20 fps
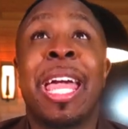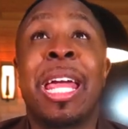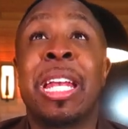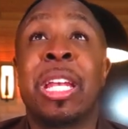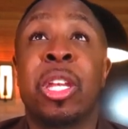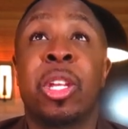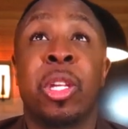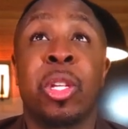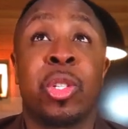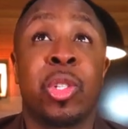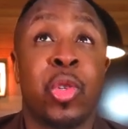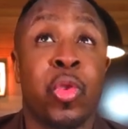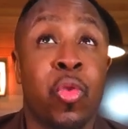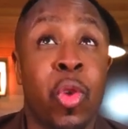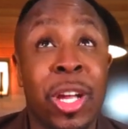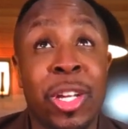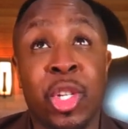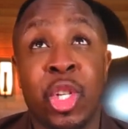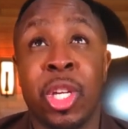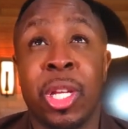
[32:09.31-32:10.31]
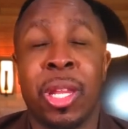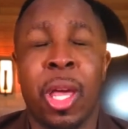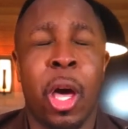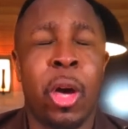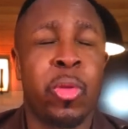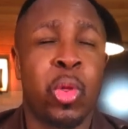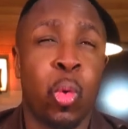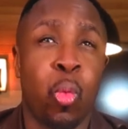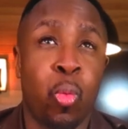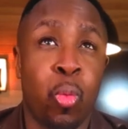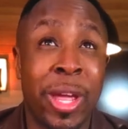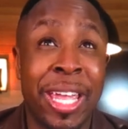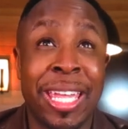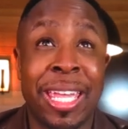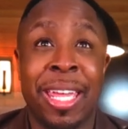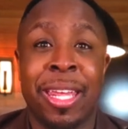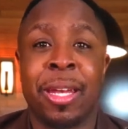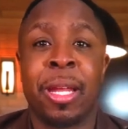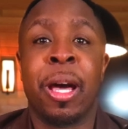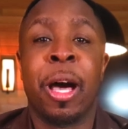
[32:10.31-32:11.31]
in the destruction of the
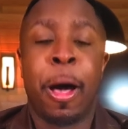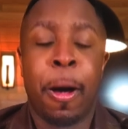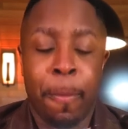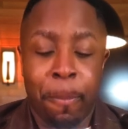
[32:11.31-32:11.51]
wicked,